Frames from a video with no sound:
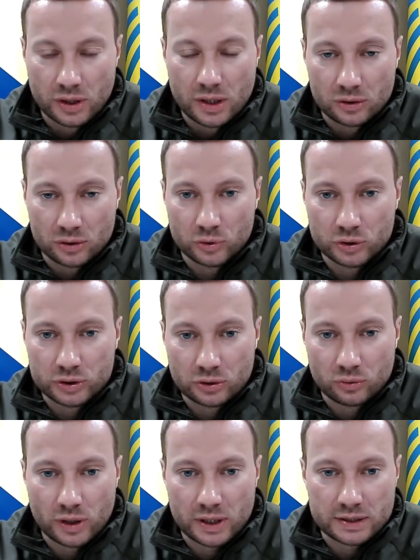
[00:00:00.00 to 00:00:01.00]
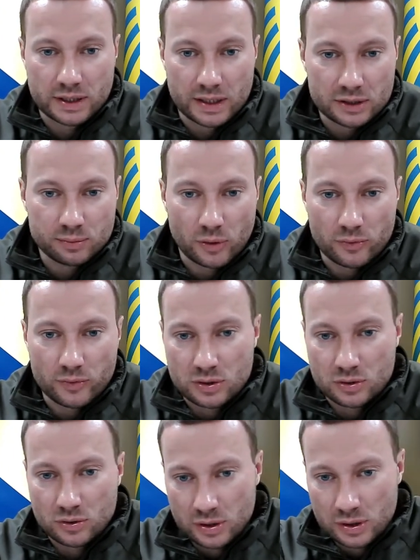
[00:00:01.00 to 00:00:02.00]
is, well, only
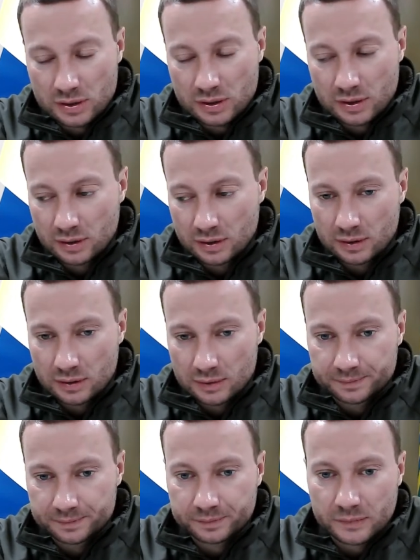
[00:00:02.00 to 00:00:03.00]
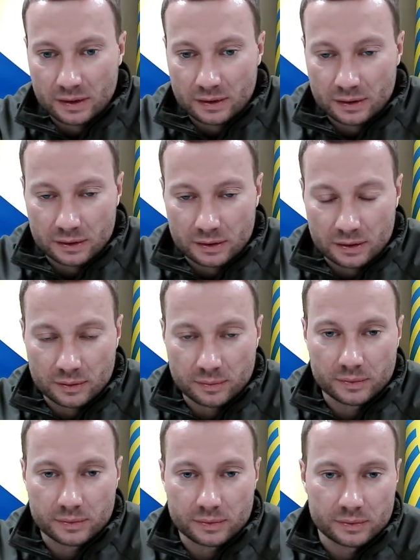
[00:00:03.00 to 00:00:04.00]
making things worse now.
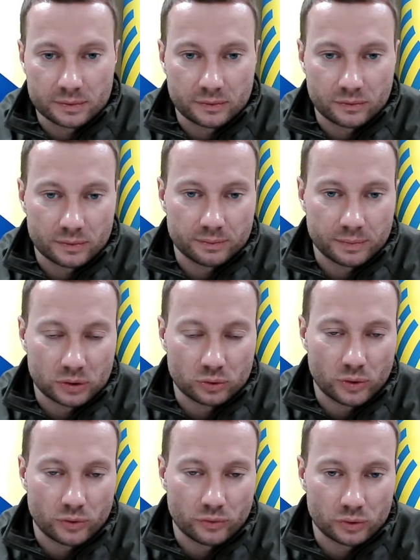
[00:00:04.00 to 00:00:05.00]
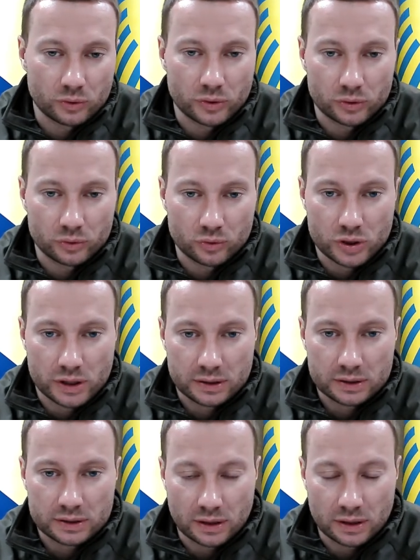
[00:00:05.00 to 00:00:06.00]
The food
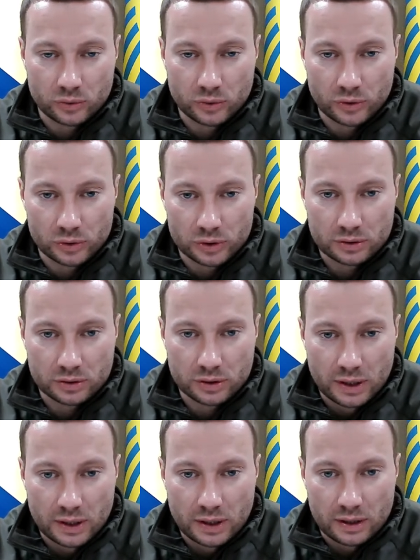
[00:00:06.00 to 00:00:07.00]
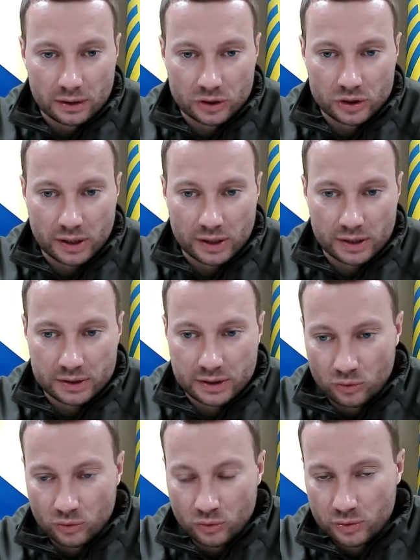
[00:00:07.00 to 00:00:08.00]
security and potable water
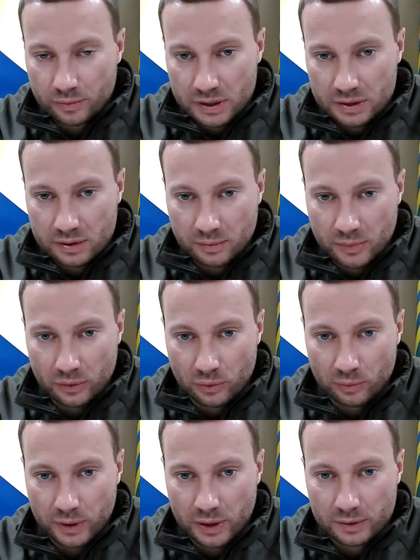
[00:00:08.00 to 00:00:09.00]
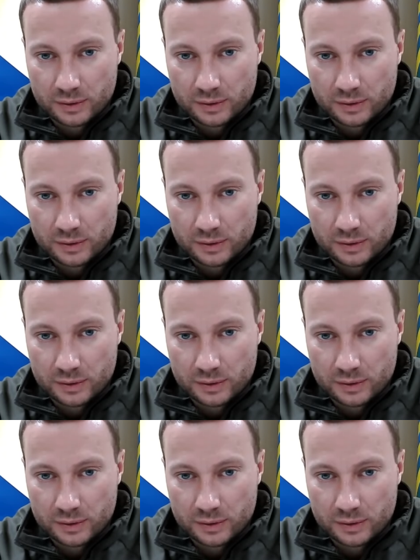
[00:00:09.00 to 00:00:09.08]
supply is still very,